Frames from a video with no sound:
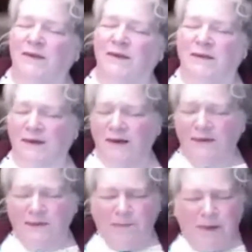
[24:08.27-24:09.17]
They got
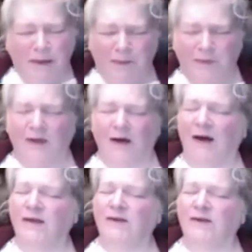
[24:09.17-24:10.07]
the people
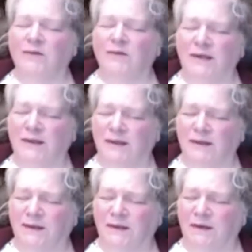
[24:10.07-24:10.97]
underneath
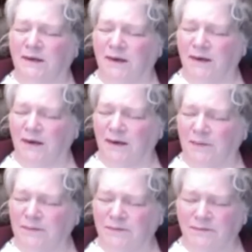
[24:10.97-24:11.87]
the
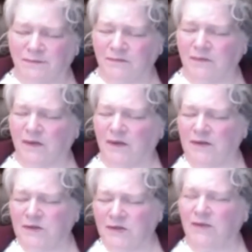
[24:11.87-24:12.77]

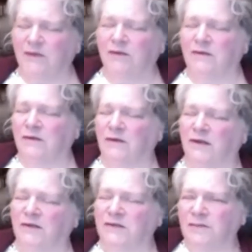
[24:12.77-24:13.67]
sheet, and
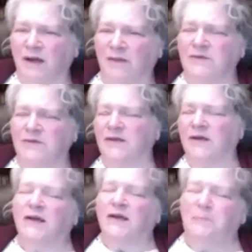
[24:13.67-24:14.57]
sometimes they,
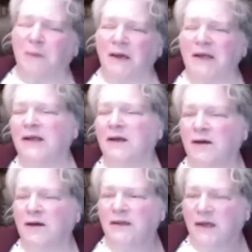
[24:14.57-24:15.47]
depending on
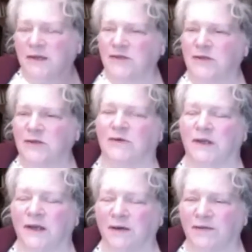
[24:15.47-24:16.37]
the
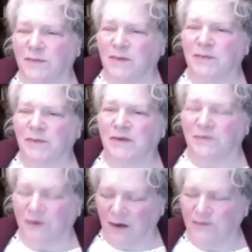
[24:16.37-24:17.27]
ingenuity of the people
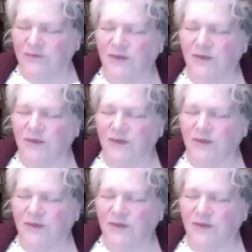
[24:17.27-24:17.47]
involved,